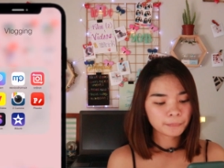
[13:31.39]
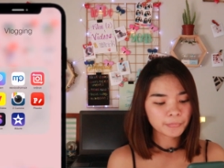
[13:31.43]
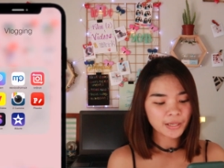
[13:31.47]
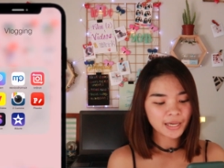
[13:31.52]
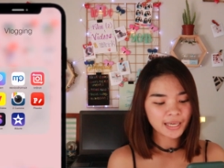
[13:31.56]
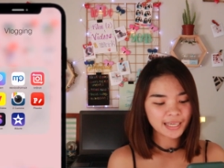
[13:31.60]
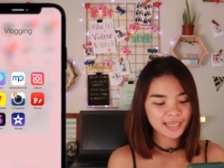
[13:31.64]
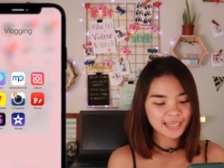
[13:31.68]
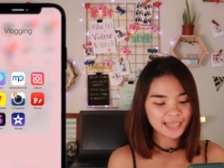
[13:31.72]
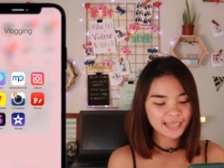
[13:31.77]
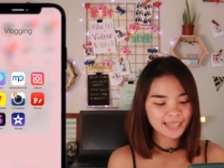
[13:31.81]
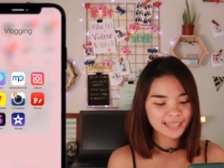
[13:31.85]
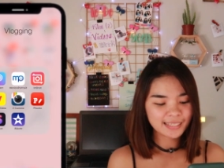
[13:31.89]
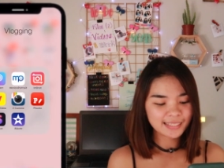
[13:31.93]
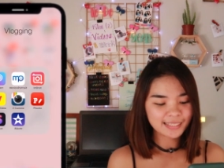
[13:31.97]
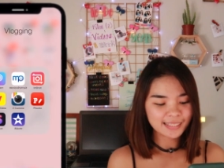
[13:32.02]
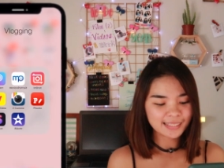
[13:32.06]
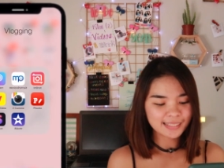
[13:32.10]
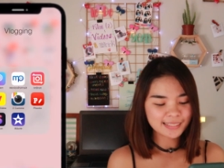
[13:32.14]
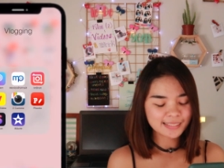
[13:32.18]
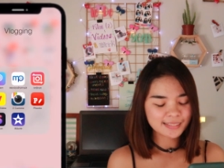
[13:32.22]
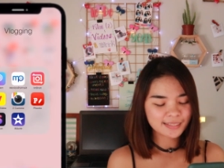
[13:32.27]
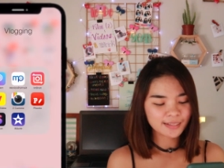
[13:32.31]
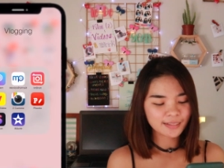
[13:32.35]
But
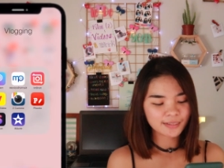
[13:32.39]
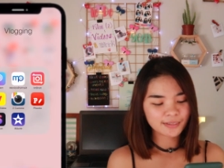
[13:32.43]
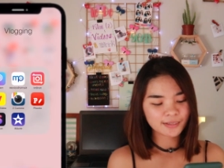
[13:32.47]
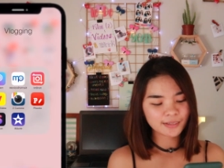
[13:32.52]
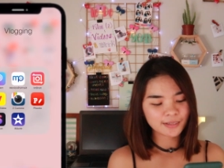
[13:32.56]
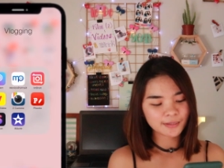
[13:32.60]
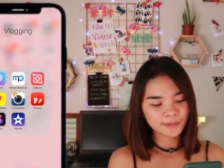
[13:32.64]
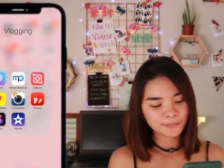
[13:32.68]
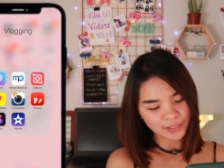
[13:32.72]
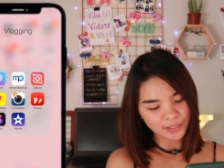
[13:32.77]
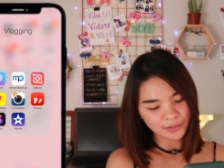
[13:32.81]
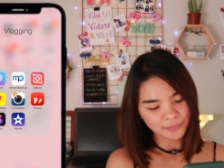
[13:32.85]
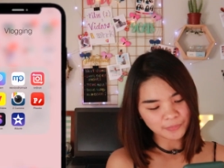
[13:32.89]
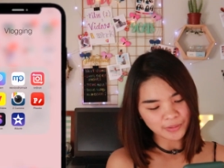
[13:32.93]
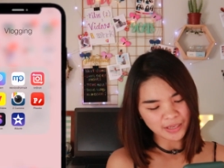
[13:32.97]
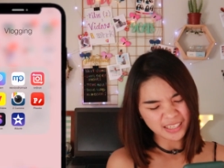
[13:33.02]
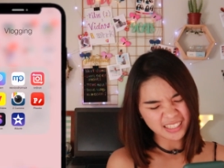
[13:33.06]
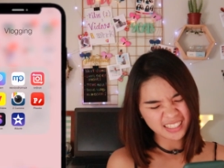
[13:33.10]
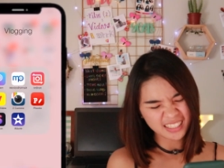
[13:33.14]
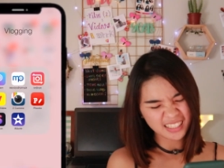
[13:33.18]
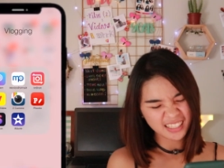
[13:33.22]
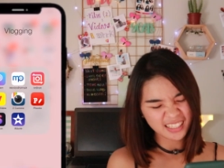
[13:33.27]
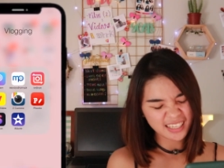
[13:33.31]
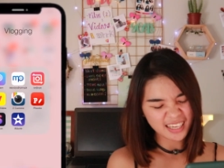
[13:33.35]
it's another um,
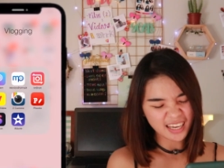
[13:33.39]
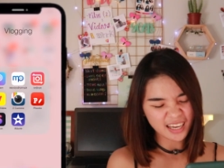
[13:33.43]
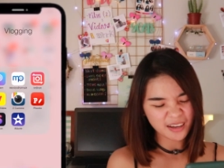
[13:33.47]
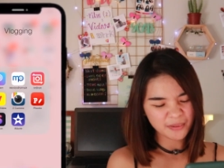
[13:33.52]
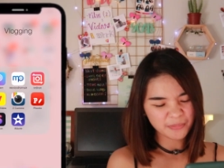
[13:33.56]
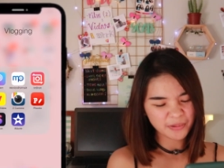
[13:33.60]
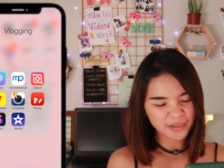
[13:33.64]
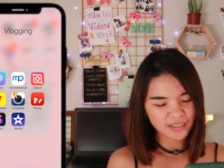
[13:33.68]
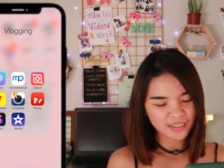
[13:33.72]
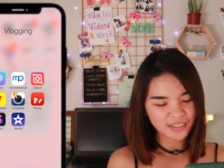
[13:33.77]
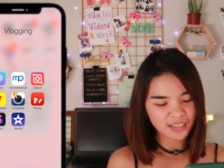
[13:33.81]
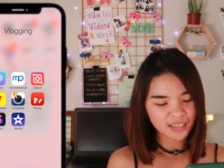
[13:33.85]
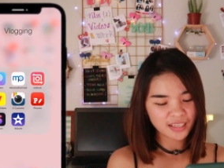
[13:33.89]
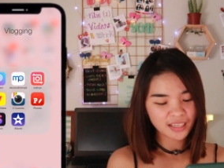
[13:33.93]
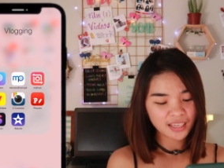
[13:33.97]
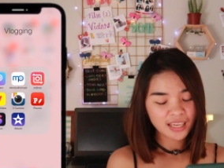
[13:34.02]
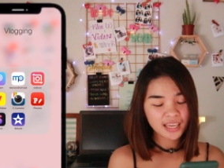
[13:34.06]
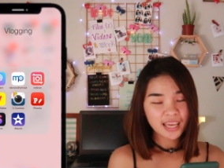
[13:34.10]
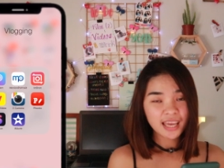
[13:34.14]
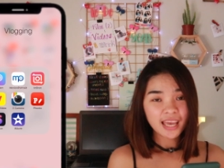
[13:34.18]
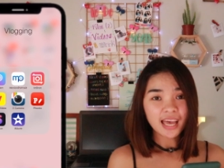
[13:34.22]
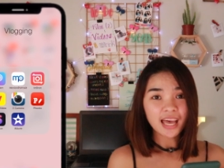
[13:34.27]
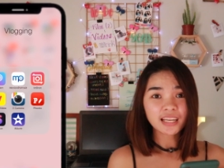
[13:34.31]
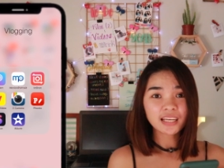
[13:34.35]
editing app, I
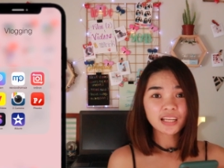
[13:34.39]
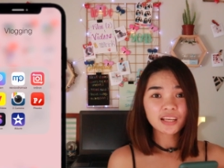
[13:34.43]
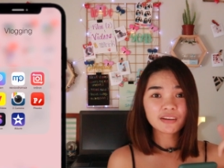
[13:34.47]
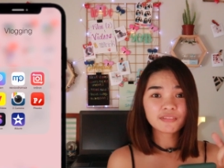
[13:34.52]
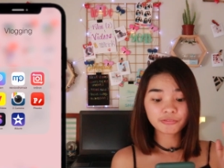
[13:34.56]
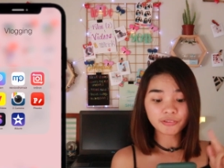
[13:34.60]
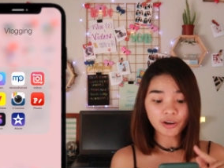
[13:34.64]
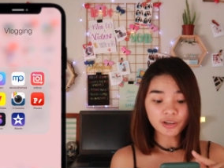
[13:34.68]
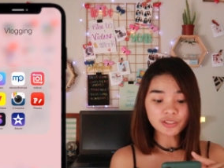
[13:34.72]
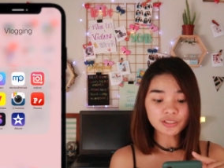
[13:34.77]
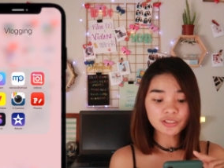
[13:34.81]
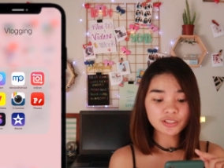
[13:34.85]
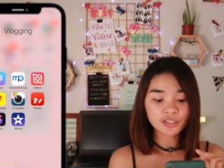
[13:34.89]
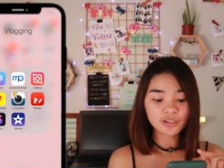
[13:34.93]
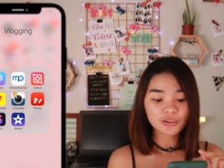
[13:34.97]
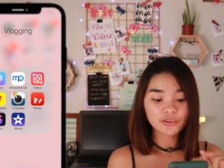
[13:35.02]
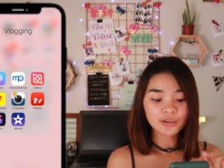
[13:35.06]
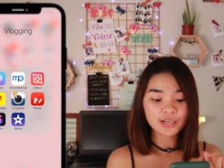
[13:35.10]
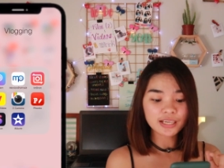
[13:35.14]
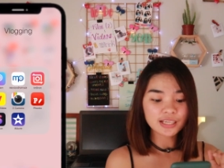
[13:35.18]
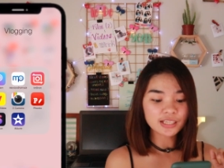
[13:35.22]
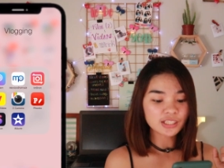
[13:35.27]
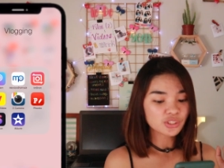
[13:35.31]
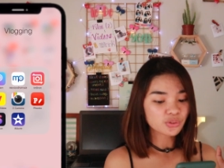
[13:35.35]
think. And then
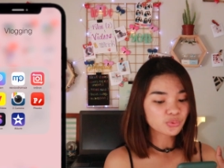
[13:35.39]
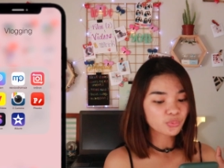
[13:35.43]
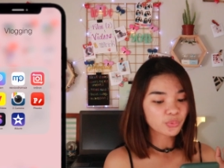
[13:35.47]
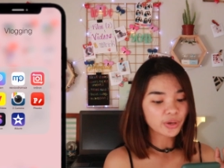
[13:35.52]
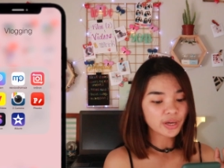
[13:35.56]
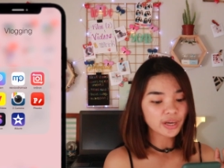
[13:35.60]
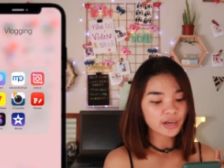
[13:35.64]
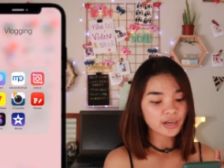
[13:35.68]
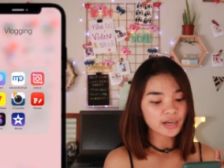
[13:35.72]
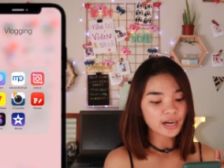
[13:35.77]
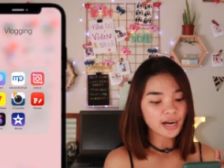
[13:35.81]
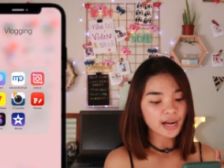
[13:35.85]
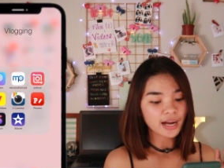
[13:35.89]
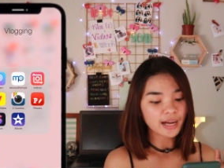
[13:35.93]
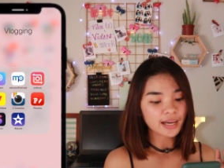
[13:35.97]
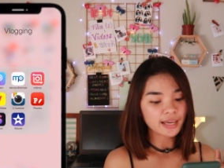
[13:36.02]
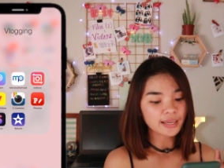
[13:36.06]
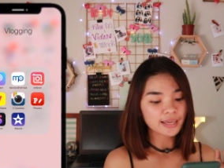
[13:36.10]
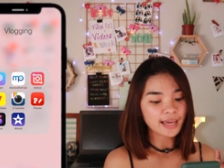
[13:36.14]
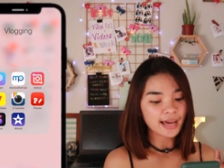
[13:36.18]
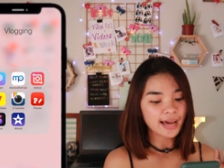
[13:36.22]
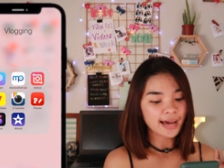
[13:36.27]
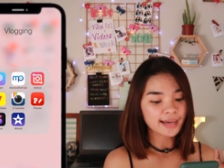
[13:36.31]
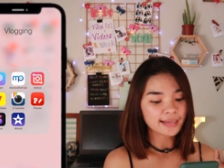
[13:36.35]
Fonto is where
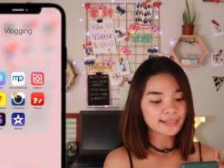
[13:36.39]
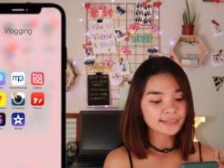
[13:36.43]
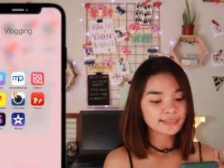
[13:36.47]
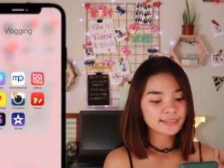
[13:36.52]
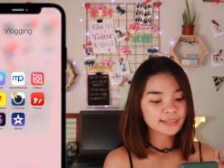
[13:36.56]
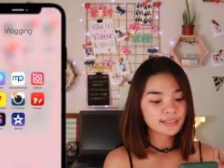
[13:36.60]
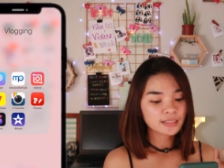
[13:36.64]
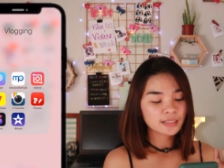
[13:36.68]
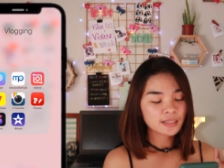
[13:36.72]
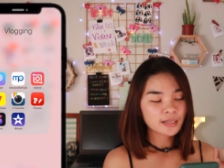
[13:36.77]
I add